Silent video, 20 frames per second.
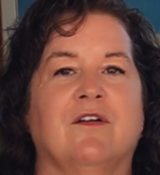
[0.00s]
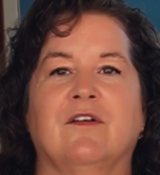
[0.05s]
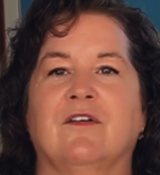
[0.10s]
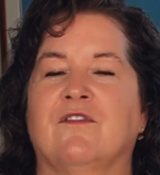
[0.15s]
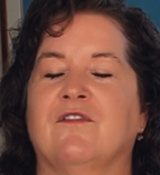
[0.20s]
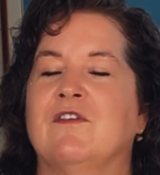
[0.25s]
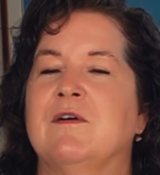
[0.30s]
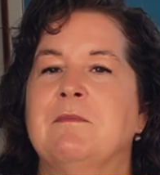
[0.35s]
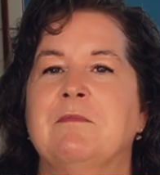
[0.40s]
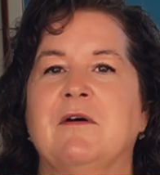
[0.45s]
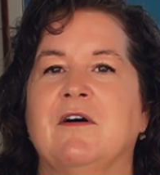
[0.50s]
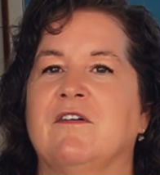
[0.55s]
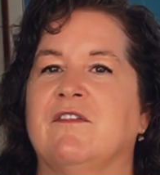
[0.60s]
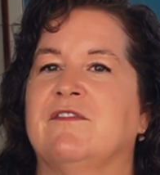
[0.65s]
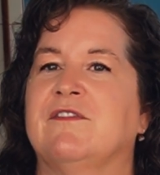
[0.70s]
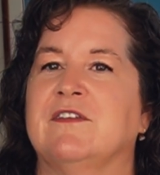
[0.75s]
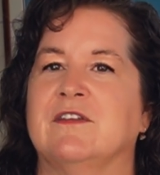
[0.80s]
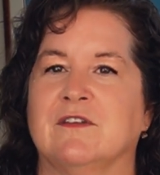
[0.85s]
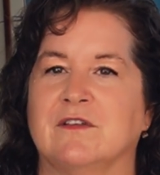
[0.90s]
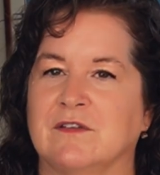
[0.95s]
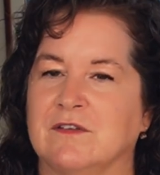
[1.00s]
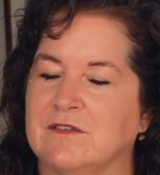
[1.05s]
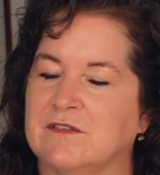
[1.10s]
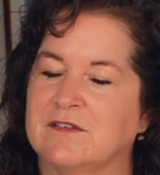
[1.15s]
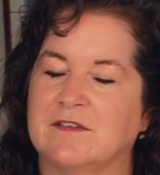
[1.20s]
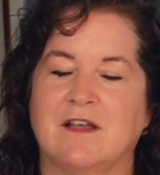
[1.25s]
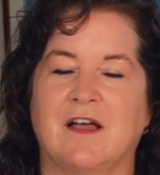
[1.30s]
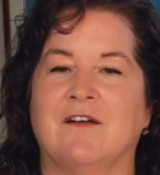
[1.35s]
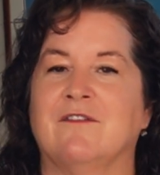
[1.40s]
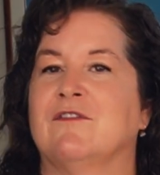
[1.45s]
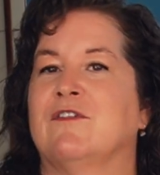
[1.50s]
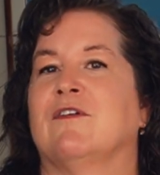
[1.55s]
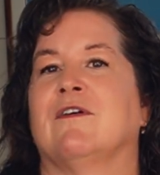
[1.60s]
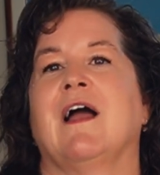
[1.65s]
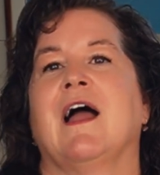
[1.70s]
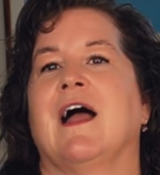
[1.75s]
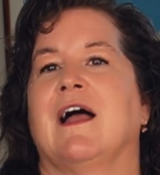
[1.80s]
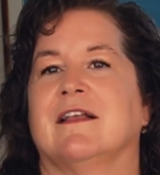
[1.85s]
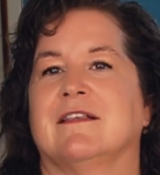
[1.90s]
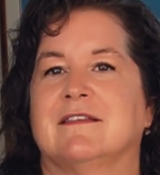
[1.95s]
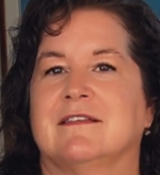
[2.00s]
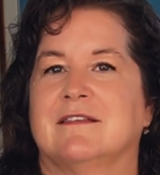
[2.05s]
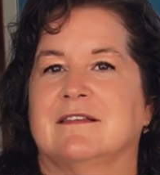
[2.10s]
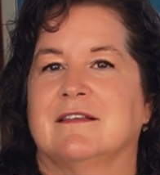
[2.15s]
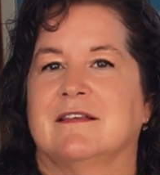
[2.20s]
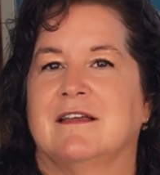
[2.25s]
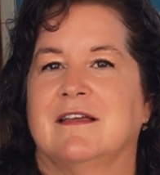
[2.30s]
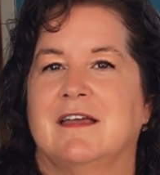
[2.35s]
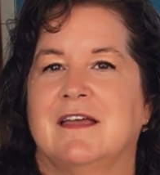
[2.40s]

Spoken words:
football fields of grass.